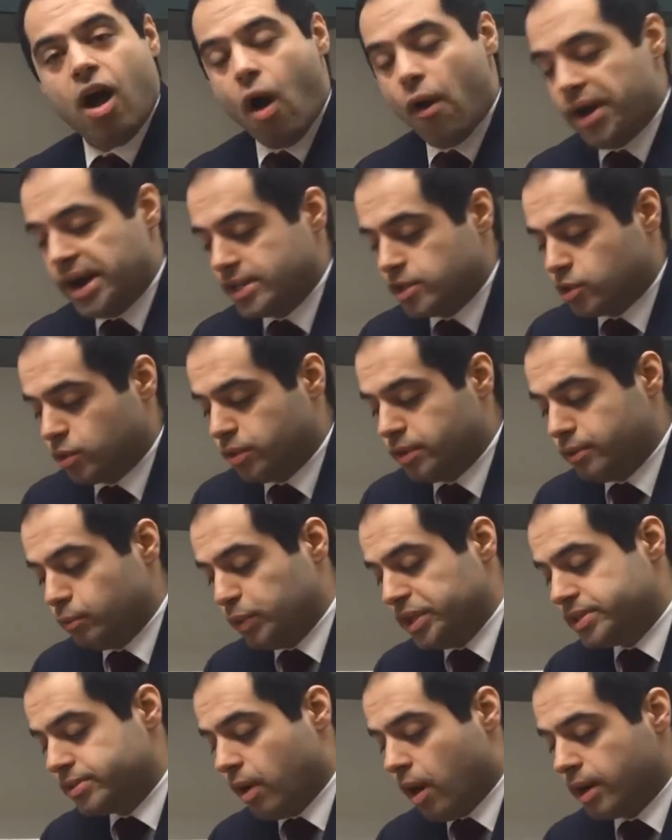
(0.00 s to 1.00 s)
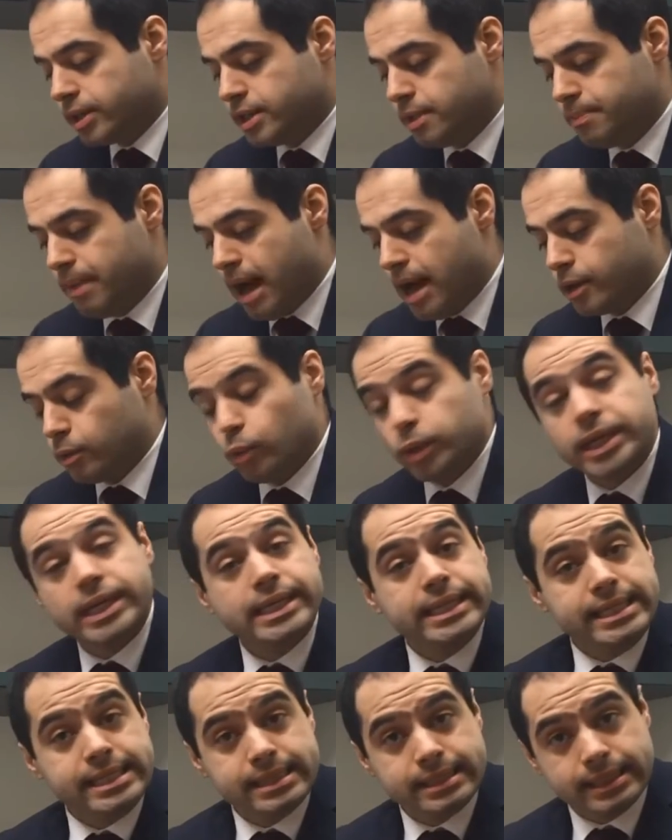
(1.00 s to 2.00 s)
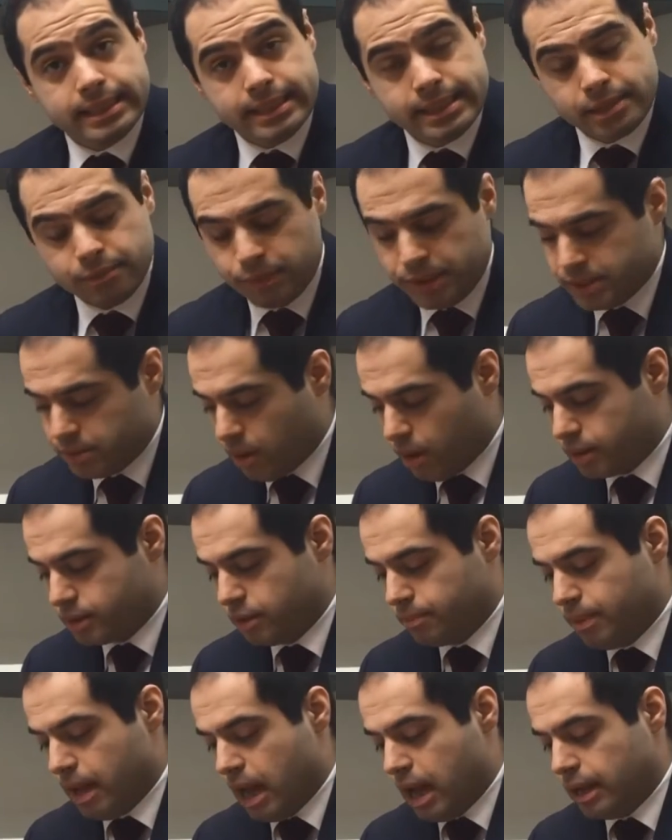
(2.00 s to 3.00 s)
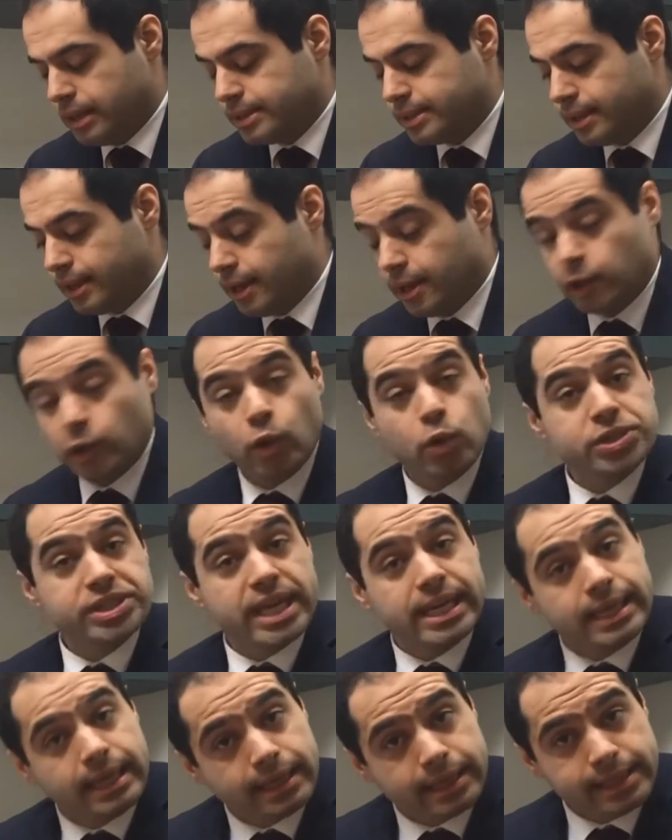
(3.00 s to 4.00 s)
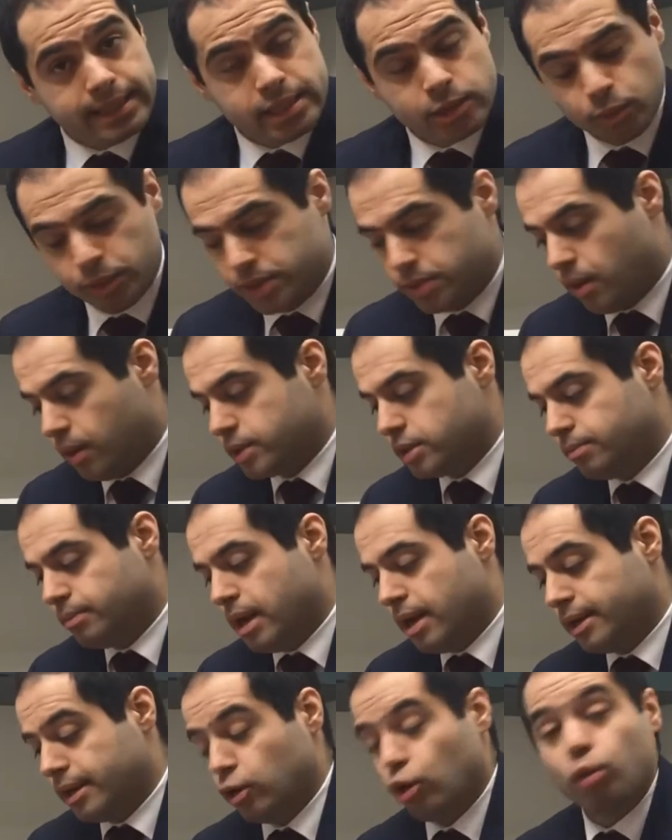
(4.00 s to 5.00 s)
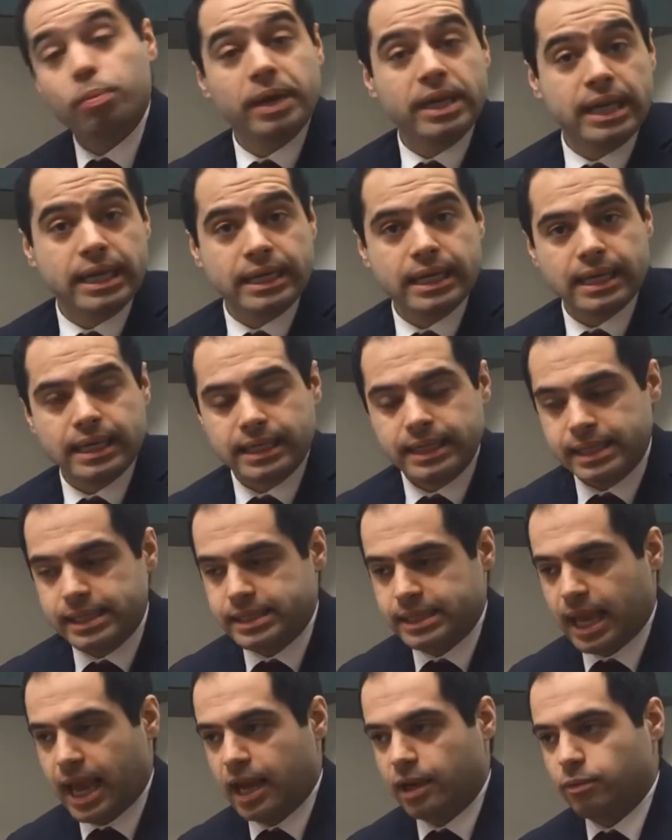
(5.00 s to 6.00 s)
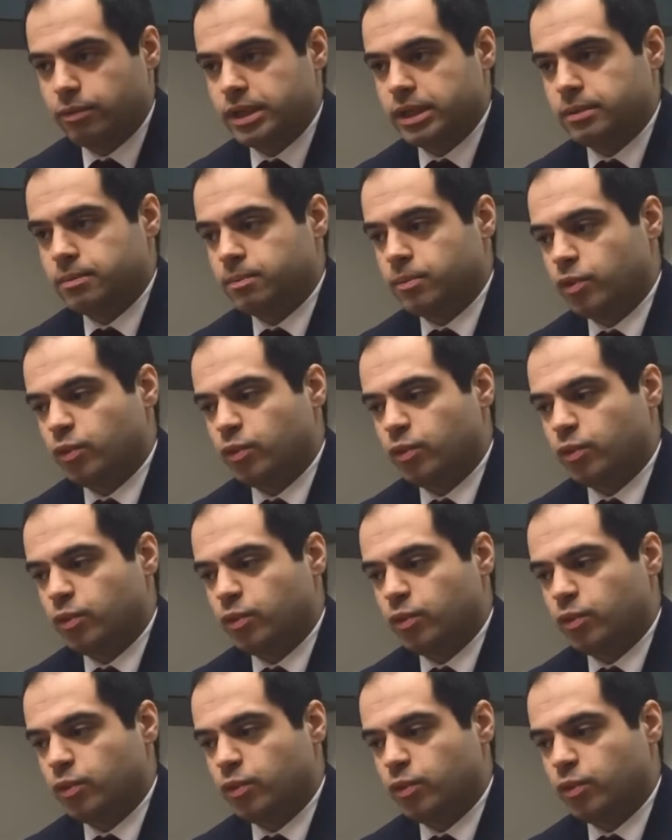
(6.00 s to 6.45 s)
All right, so when we talked about what a lease is, we talked about a closed-ended lease, we talked about an open-ended lease, and we